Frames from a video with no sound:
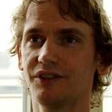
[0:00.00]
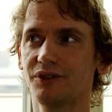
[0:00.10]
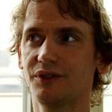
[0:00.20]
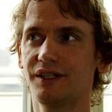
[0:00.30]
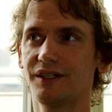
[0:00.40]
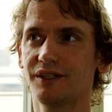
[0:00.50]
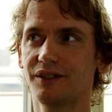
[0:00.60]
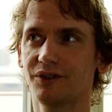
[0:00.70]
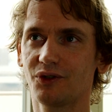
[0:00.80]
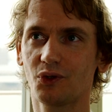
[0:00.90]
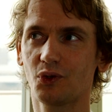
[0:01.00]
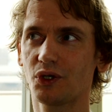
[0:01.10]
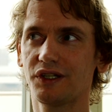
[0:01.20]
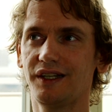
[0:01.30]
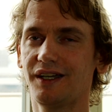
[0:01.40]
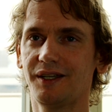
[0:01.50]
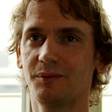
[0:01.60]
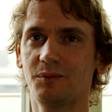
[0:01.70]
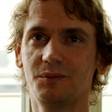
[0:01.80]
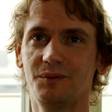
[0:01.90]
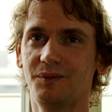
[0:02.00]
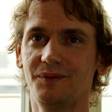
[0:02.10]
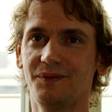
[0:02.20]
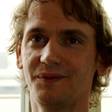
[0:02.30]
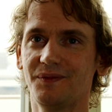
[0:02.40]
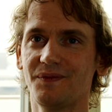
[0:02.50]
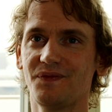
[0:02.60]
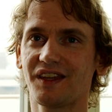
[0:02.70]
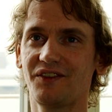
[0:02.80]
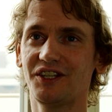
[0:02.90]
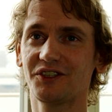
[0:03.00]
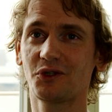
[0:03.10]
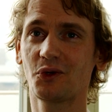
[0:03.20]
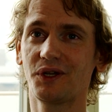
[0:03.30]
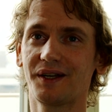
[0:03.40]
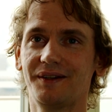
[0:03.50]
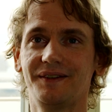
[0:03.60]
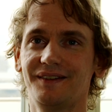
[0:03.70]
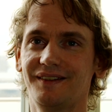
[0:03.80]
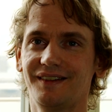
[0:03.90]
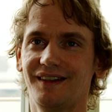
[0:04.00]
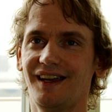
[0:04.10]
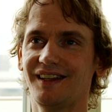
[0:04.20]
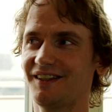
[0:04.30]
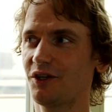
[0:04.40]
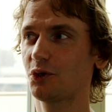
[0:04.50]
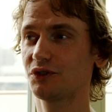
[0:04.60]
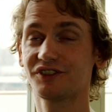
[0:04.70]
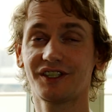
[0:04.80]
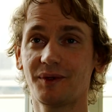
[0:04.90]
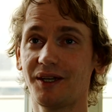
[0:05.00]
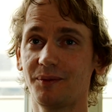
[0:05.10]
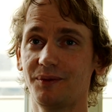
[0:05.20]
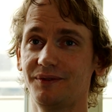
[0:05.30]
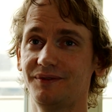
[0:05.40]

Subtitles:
So currently I'm without a lawyer, and the court is coming up.